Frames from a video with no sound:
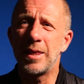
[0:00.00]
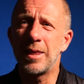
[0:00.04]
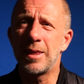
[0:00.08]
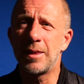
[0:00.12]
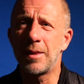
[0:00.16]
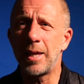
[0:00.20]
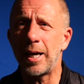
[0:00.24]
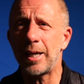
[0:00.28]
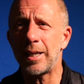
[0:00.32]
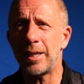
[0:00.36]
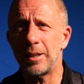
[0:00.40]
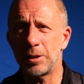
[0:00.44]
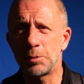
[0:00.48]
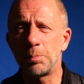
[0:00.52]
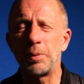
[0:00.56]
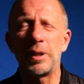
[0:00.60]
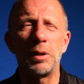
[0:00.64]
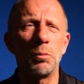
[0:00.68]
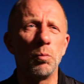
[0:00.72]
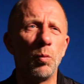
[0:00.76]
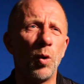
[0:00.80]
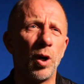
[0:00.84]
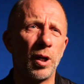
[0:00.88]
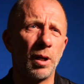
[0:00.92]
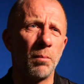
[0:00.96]
that has
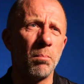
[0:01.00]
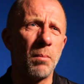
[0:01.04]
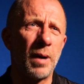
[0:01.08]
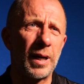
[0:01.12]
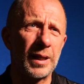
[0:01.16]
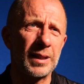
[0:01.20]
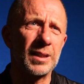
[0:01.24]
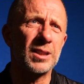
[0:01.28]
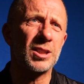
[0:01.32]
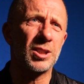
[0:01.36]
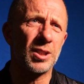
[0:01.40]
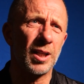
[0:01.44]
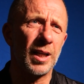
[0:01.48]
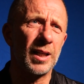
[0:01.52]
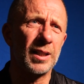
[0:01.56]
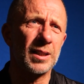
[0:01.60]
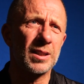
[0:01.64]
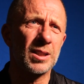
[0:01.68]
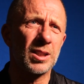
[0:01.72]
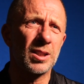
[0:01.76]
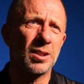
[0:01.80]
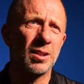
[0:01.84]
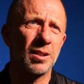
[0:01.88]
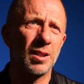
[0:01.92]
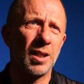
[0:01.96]
been one of my
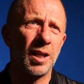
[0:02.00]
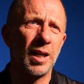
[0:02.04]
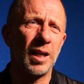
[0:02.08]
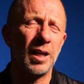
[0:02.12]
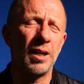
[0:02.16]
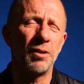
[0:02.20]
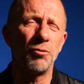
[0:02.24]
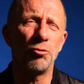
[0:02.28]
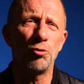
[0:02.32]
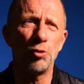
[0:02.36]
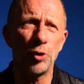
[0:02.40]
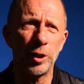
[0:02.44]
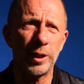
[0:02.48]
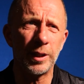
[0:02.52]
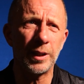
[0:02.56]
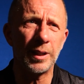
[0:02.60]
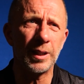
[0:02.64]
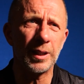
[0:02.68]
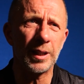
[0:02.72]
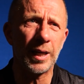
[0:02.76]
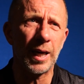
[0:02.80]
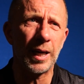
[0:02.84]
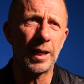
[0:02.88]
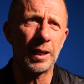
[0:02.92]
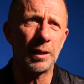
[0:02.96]
strengths in reading
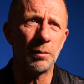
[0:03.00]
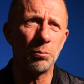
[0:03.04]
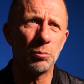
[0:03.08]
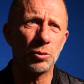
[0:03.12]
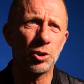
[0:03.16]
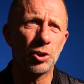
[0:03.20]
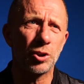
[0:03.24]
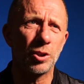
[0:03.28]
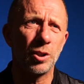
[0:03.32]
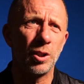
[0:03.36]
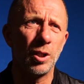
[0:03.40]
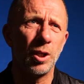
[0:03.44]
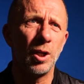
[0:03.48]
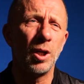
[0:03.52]
games,